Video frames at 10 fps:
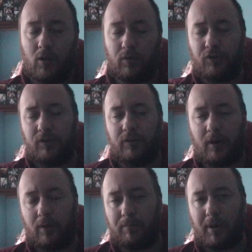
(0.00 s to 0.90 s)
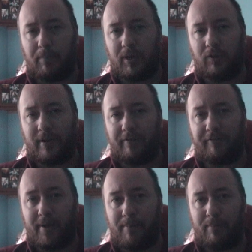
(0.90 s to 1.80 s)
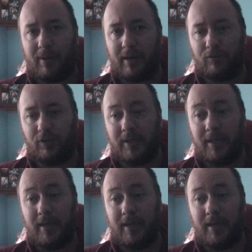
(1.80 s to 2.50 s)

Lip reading: which is a lot at the moment because I have fibromyalgia,